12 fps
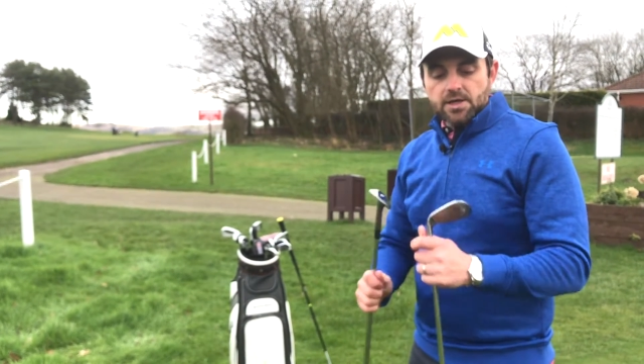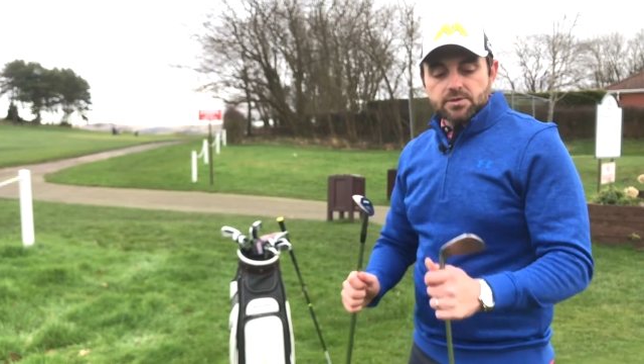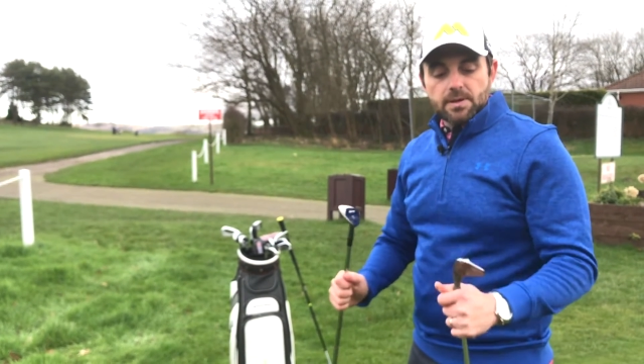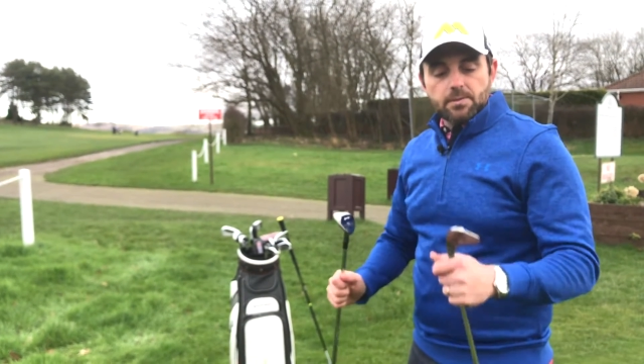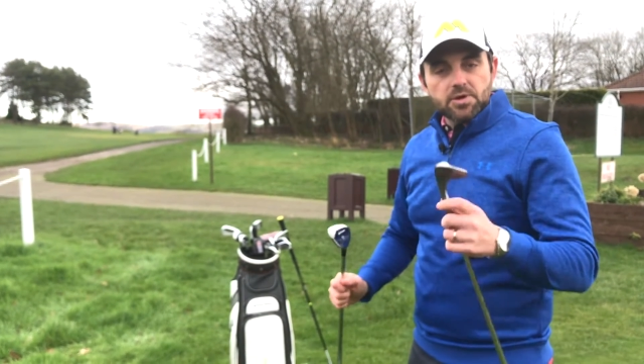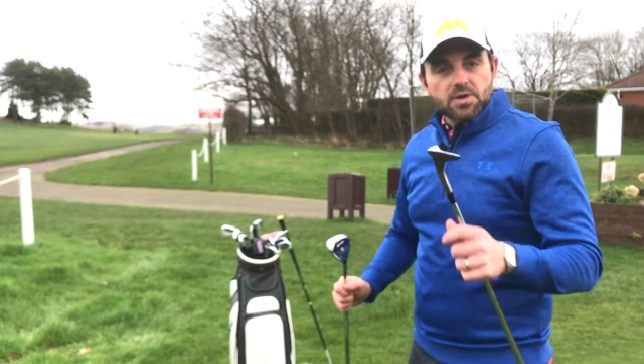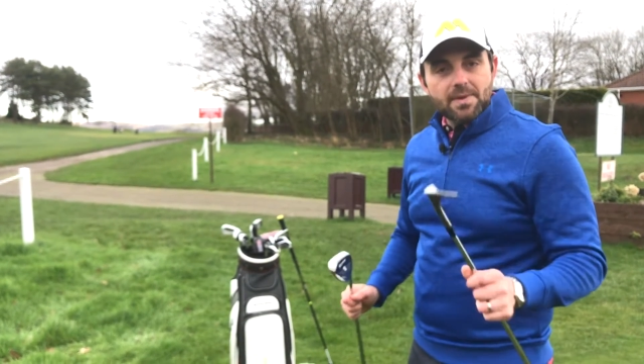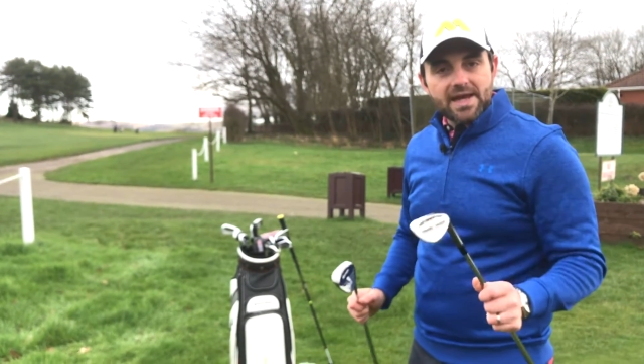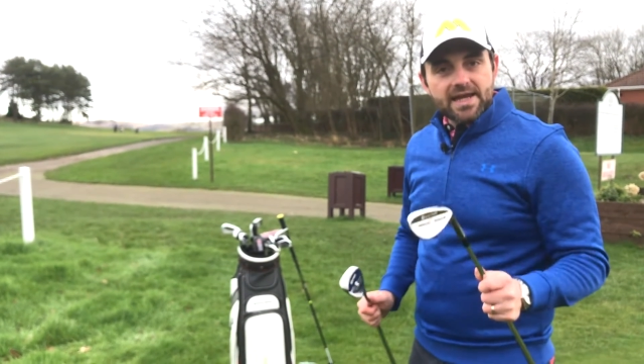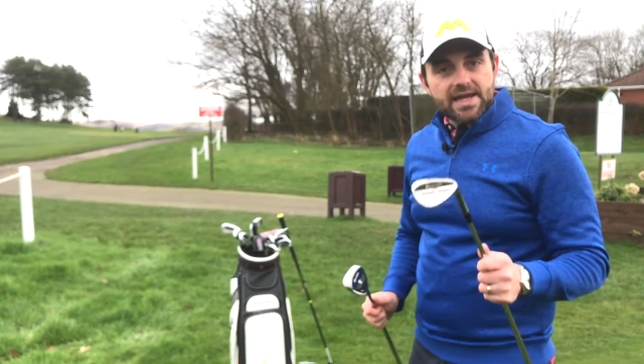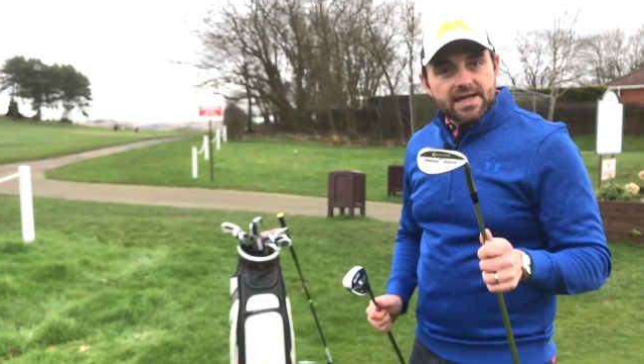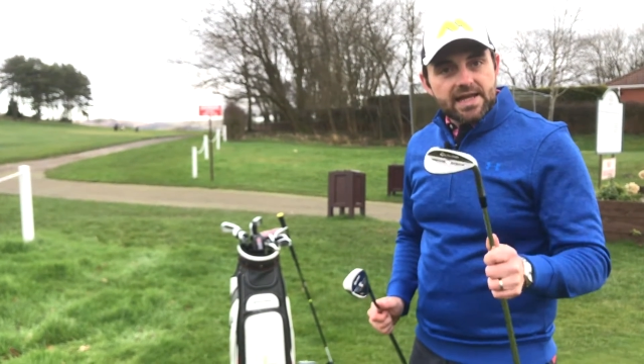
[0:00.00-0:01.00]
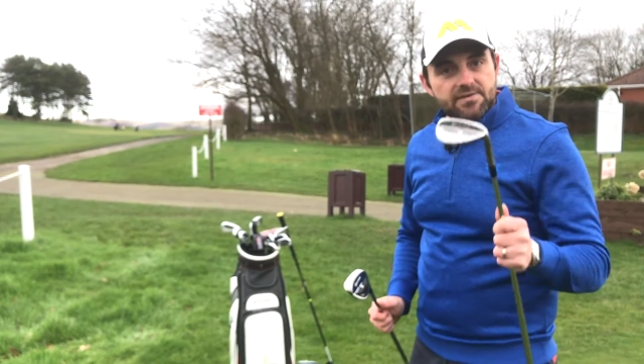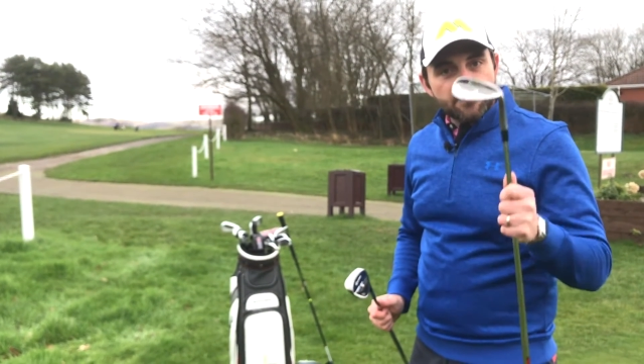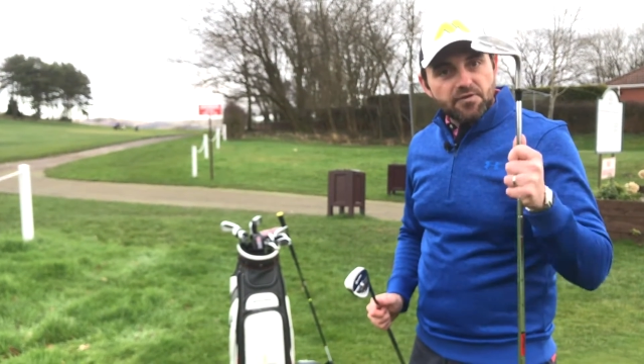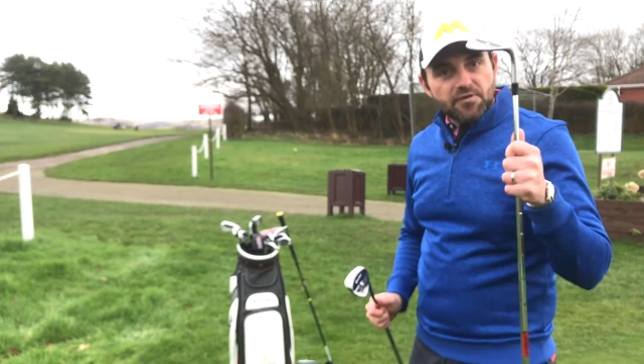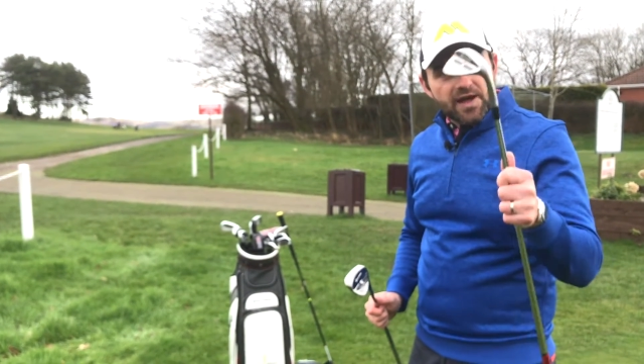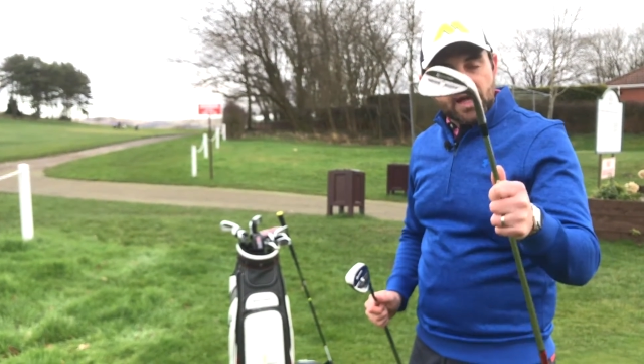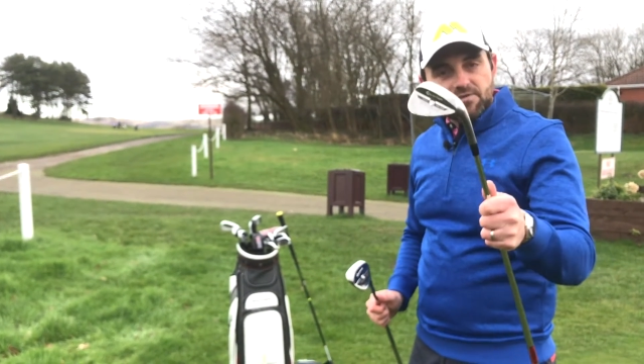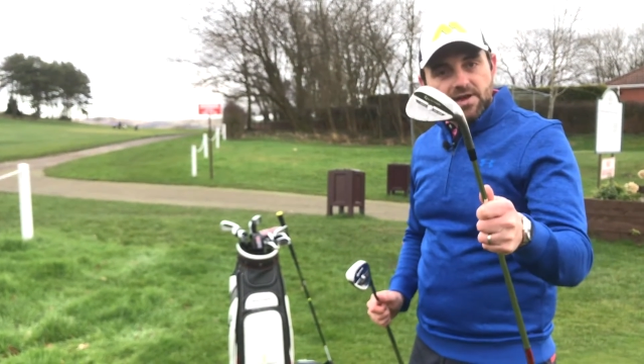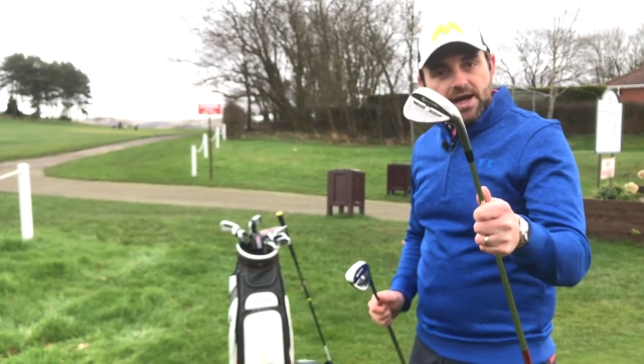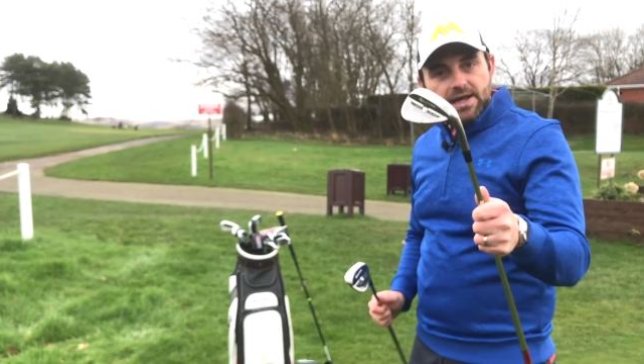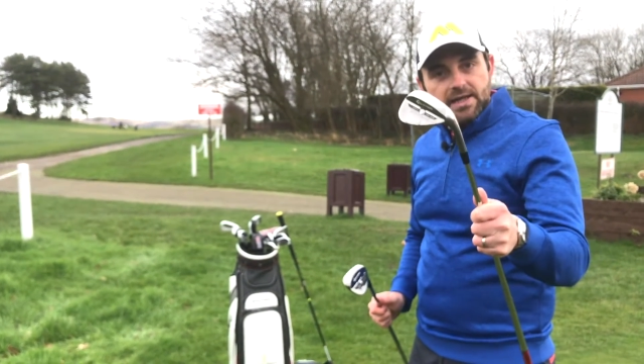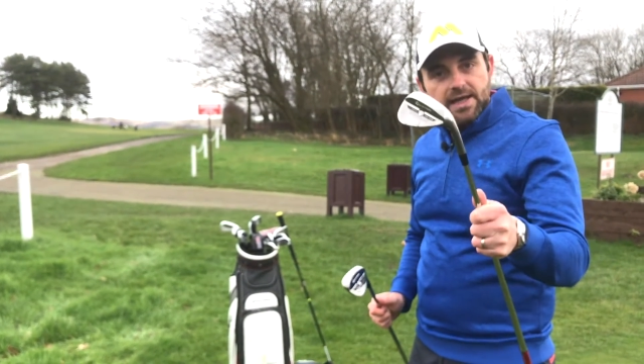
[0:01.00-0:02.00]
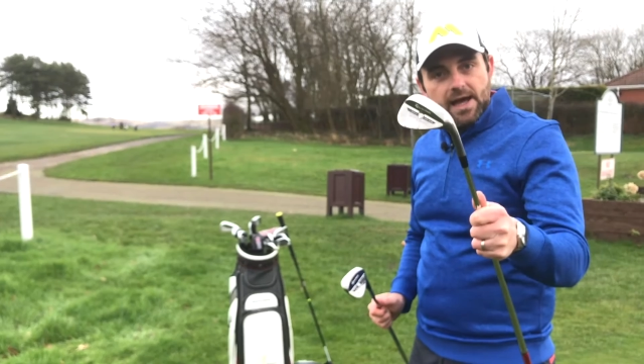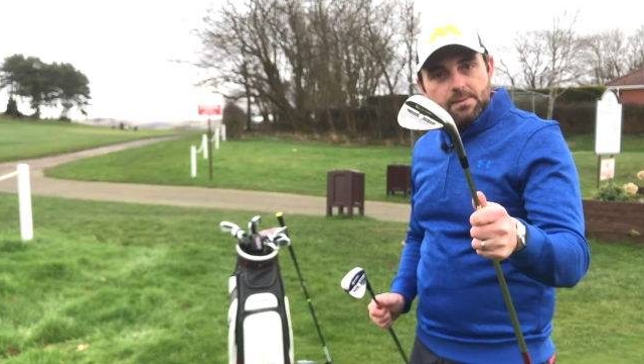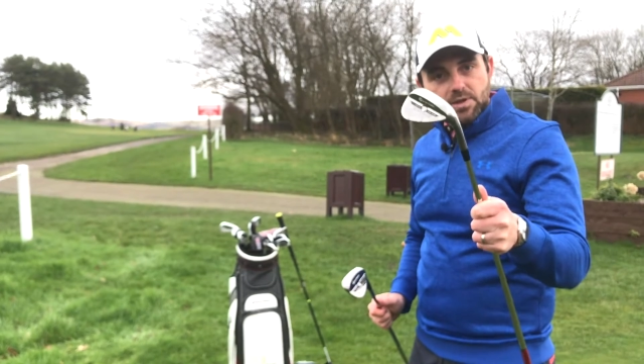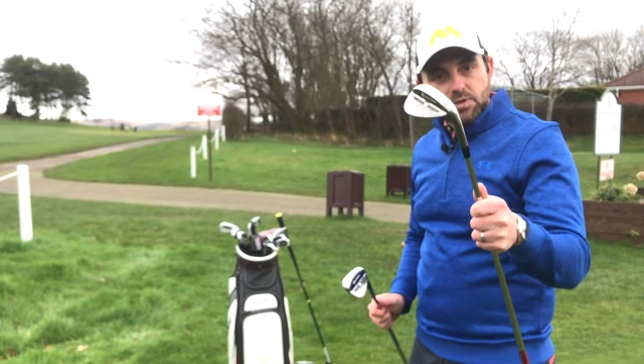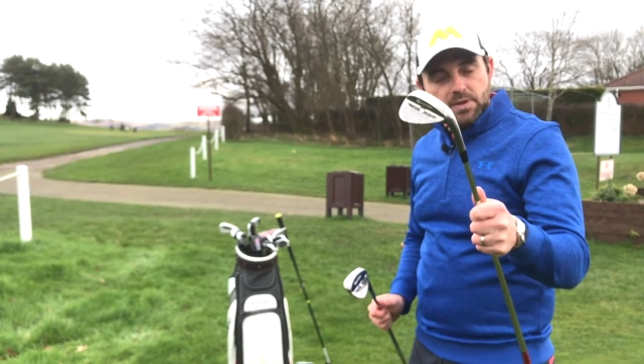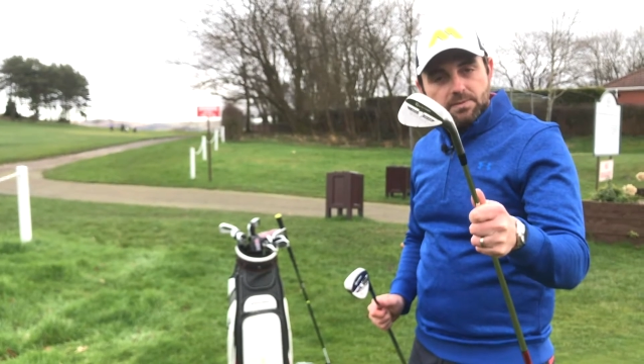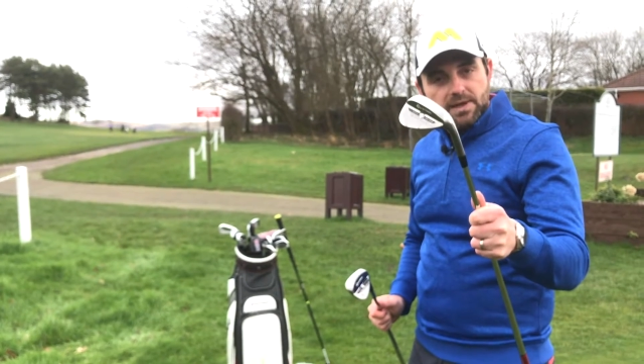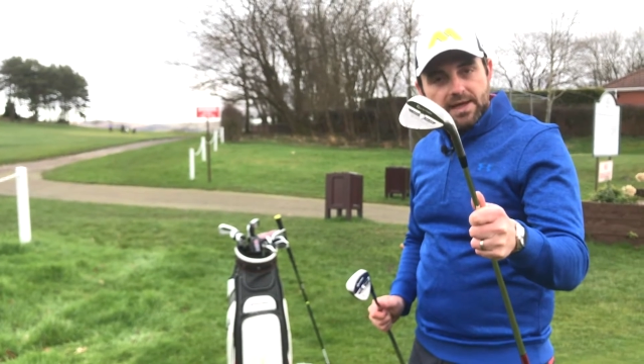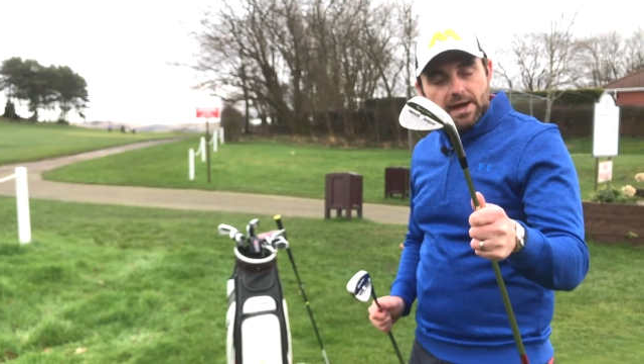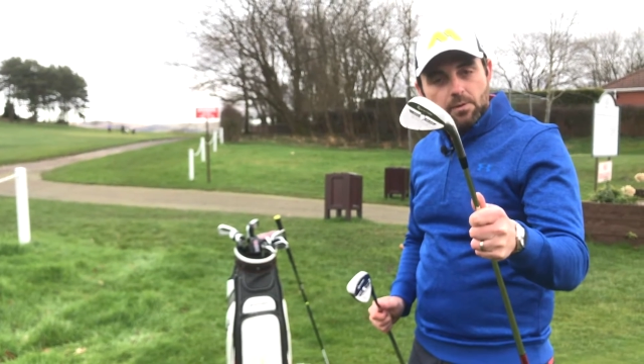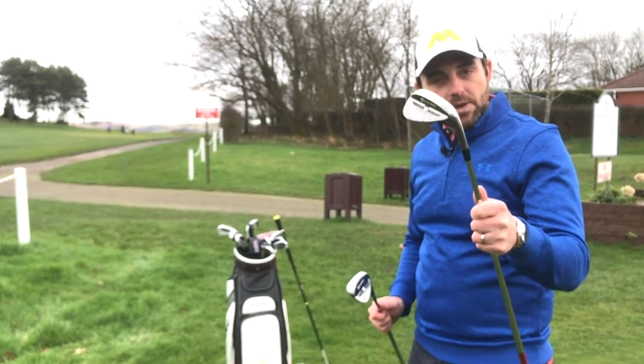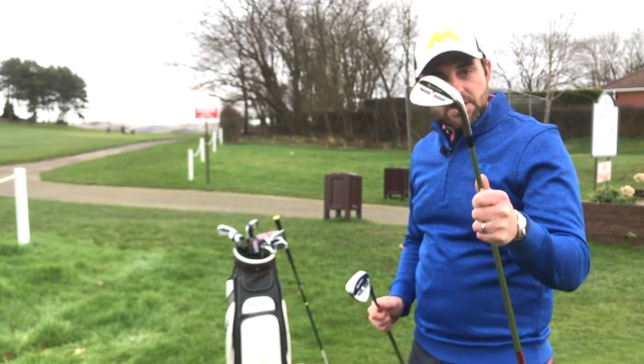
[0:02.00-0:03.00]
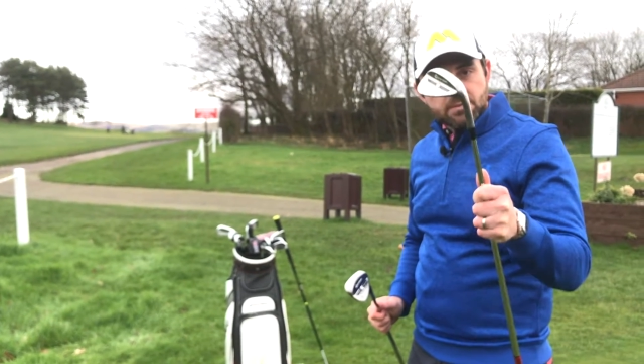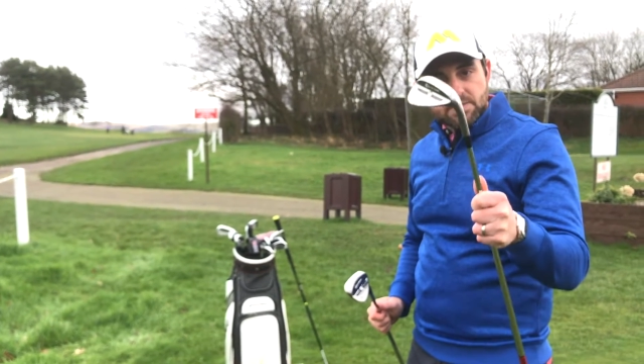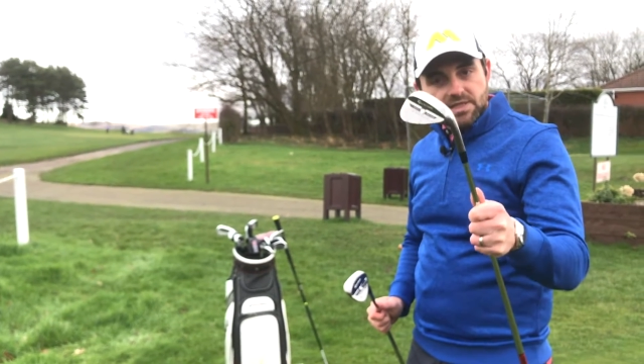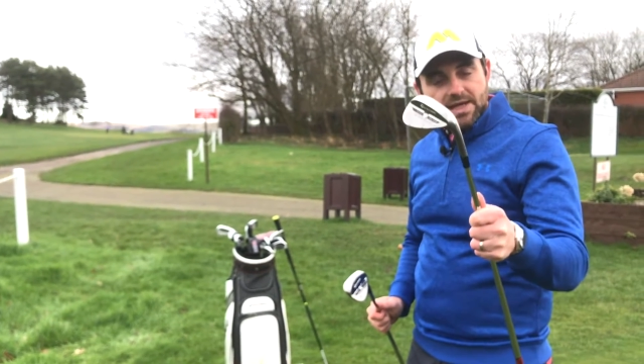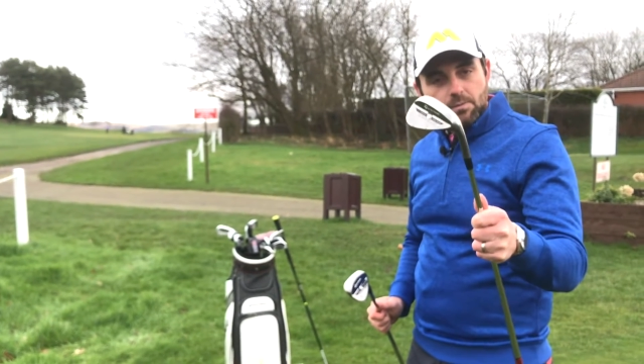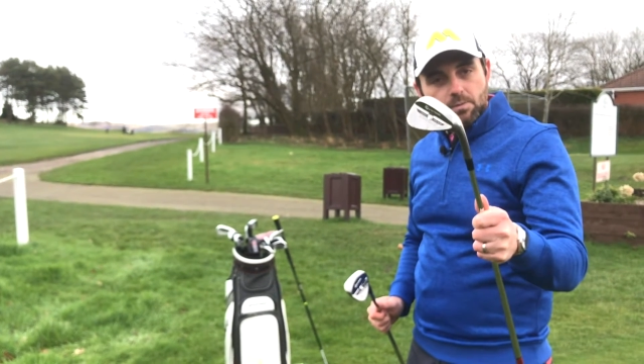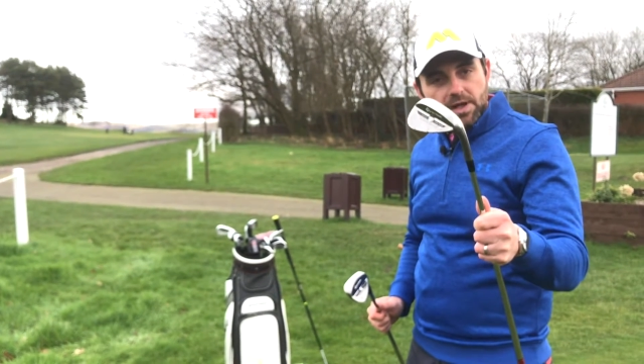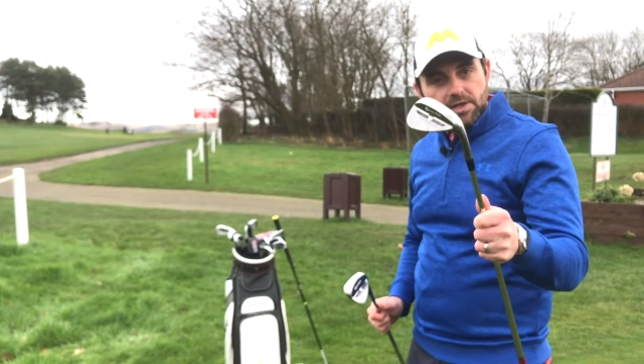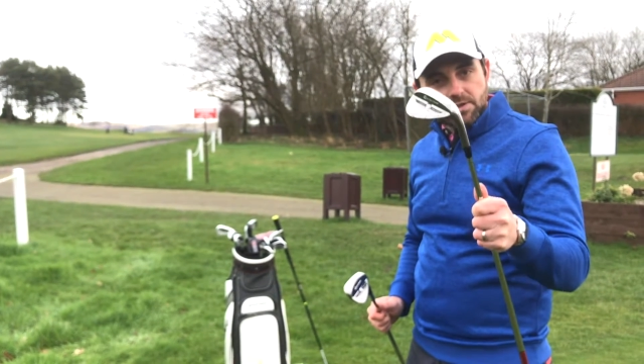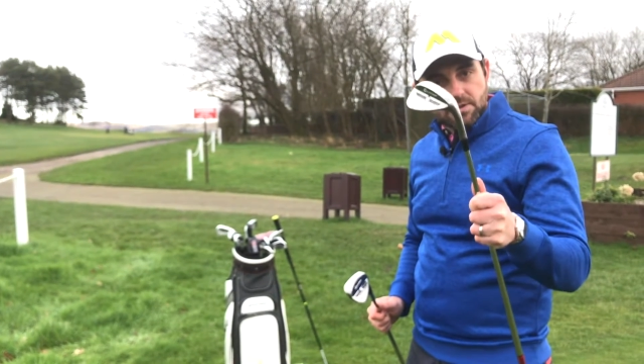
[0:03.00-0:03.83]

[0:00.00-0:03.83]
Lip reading: So I'm going to make it an even 5-yard gap between the gap wedge and my sand wedge.